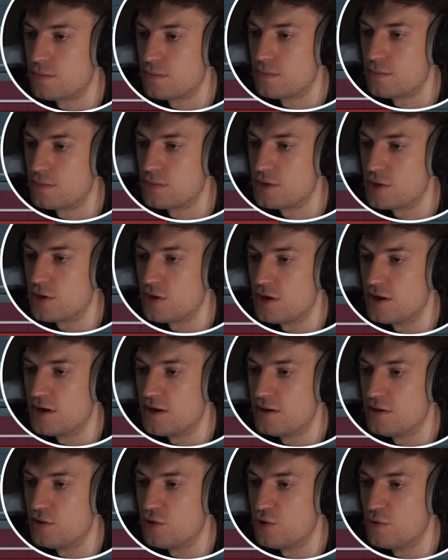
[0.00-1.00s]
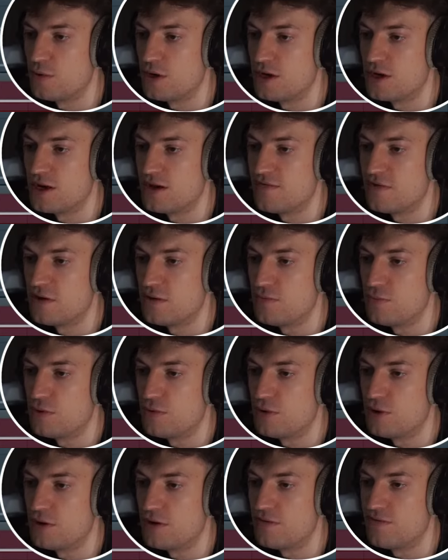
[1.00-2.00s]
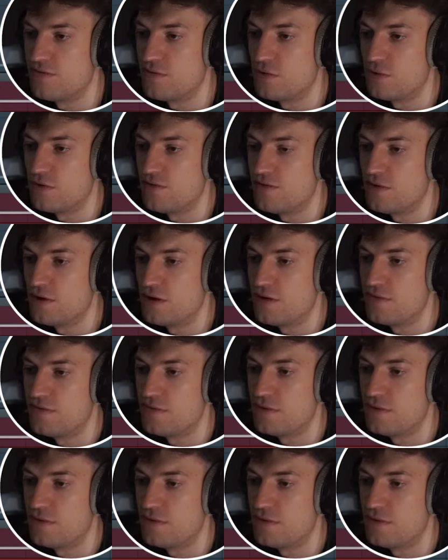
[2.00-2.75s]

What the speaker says: So like normally I'd have it probably like 4 or 5.